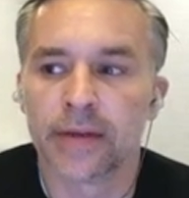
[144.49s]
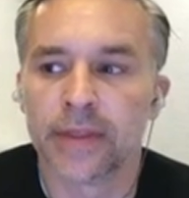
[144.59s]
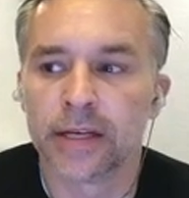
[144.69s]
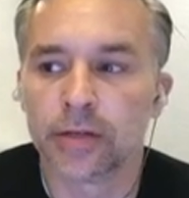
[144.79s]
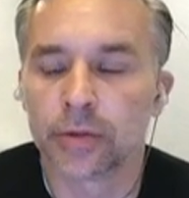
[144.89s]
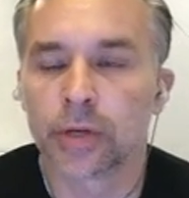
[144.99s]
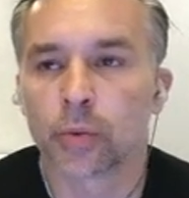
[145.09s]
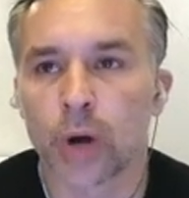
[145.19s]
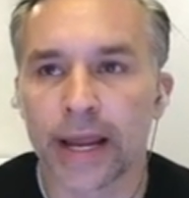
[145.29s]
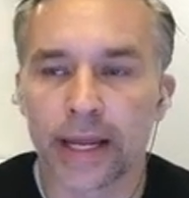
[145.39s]
and then you could
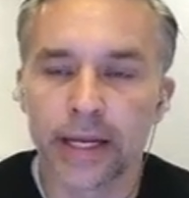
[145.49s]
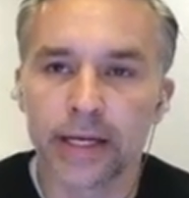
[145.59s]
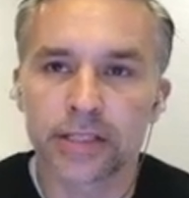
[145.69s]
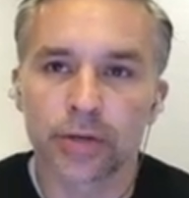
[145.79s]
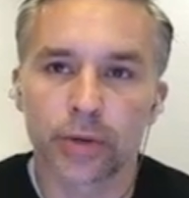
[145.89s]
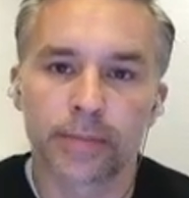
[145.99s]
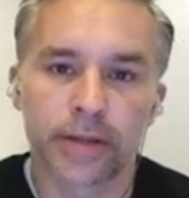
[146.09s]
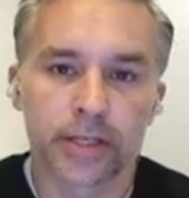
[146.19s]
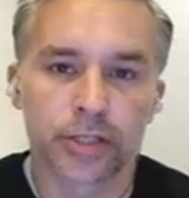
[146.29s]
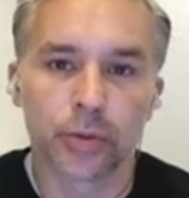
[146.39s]
write any script
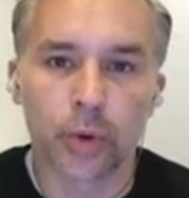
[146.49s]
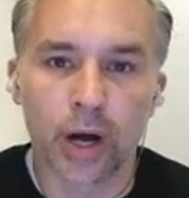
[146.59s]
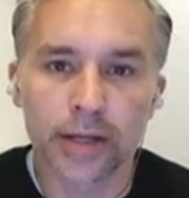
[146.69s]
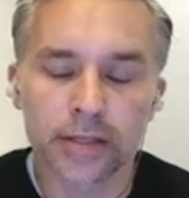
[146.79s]
that you want.